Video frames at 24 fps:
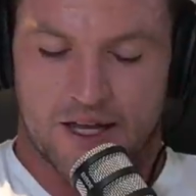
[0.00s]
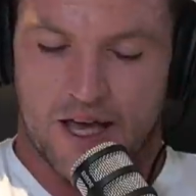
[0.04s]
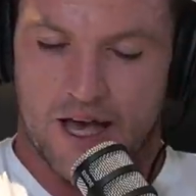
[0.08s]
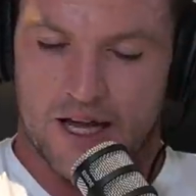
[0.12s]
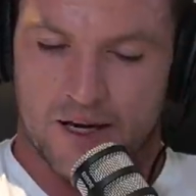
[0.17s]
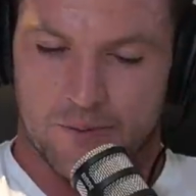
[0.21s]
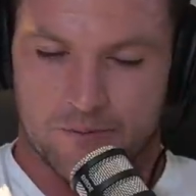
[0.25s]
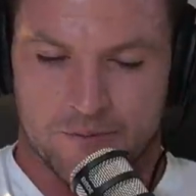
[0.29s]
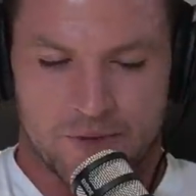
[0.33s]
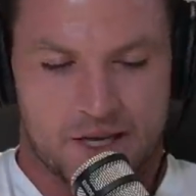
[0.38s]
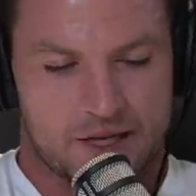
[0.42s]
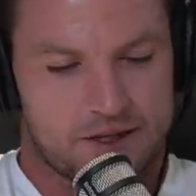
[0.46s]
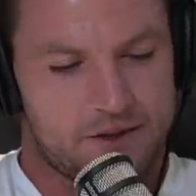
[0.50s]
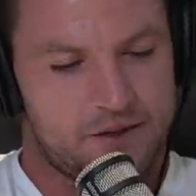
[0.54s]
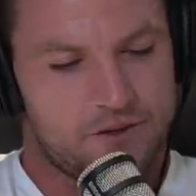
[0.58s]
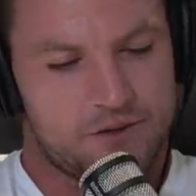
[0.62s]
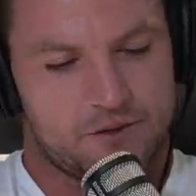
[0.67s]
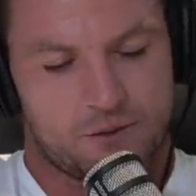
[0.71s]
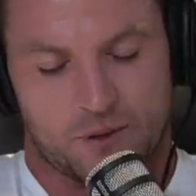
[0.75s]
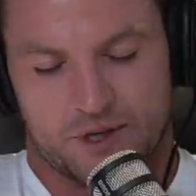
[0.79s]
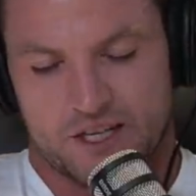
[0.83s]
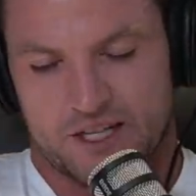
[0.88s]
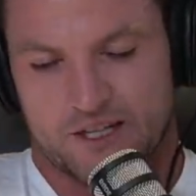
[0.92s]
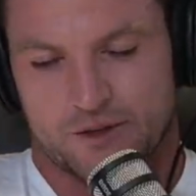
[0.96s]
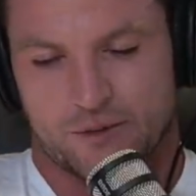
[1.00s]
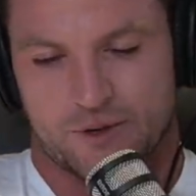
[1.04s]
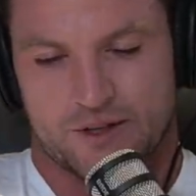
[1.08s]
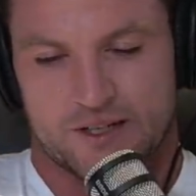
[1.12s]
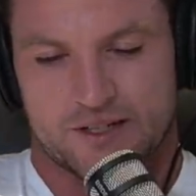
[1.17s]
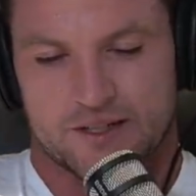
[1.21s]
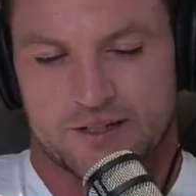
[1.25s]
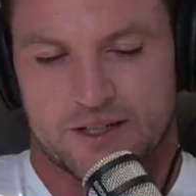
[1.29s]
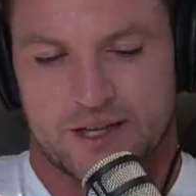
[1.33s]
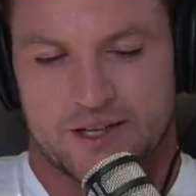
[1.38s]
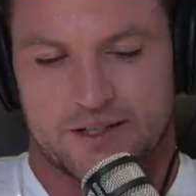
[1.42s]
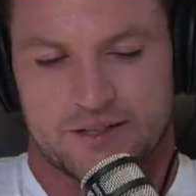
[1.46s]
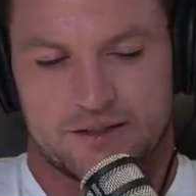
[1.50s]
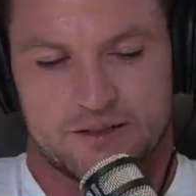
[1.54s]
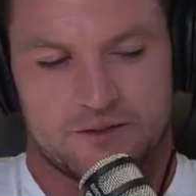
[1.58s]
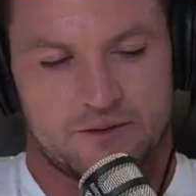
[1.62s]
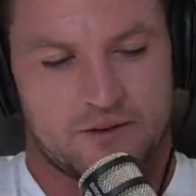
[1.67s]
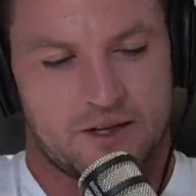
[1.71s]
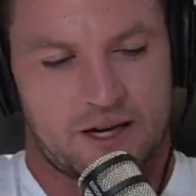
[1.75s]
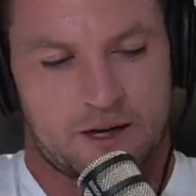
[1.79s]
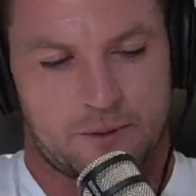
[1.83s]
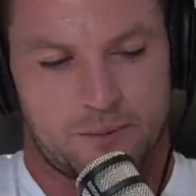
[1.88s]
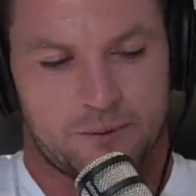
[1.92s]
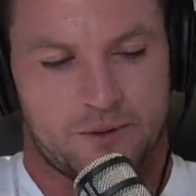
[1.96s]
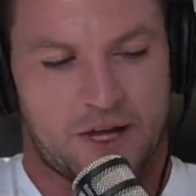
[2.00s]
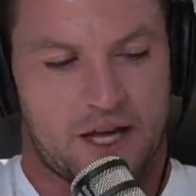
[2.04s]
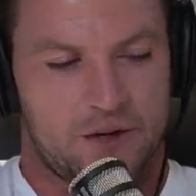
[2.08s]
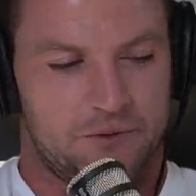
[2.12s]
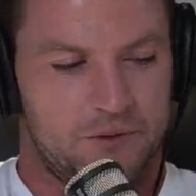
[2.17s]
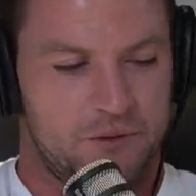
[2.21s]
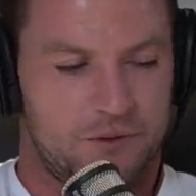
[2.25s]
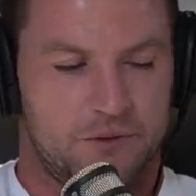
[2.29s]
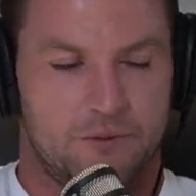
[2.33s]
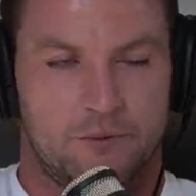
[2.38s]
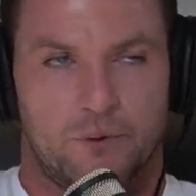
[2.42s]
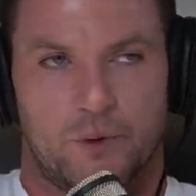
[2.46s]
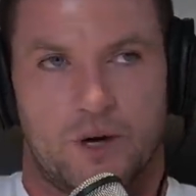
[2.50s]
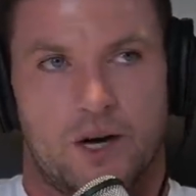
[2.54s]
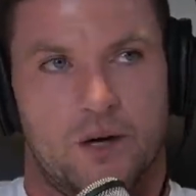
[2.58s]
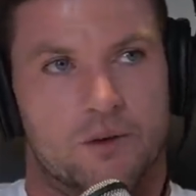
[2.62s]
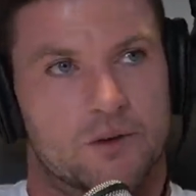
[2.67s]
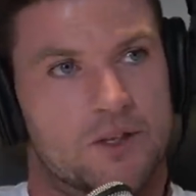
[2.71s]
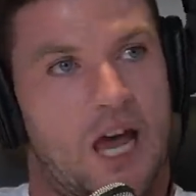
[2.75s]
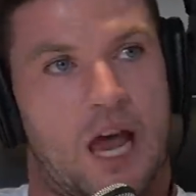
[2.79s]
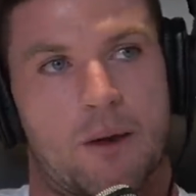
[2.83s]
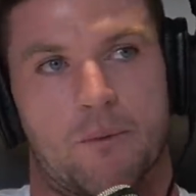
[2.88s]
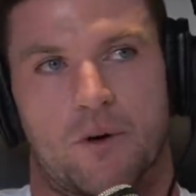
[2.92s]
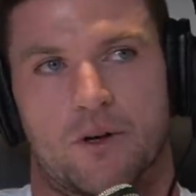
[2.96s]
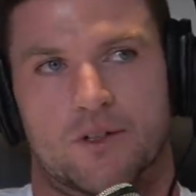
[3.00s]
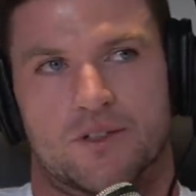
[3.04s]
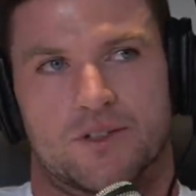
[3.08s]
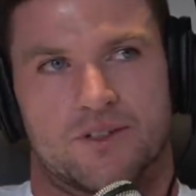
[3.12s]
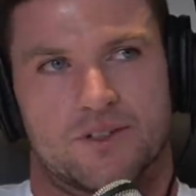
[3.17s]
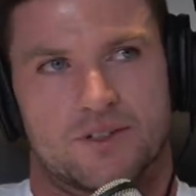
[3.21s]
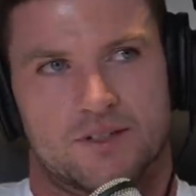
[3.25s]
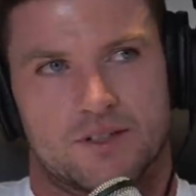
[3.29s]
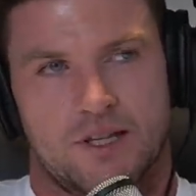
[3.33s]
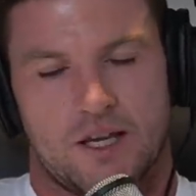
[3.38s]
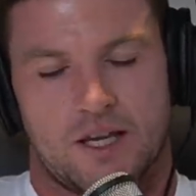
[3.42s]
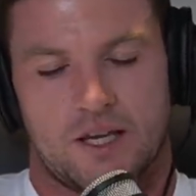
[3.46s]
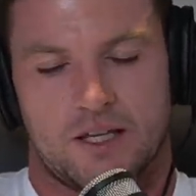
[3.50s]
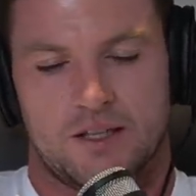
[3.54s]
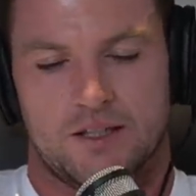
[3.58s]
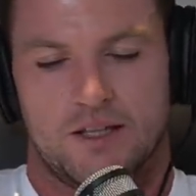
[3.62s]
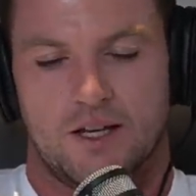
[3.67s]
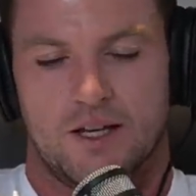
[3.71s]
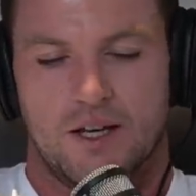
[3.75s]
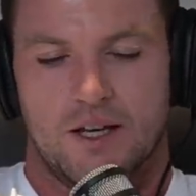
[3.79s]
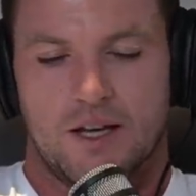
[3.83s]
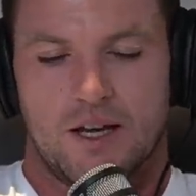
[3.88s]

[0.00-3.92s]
a mint 2020 season, played really well, came onto the scene.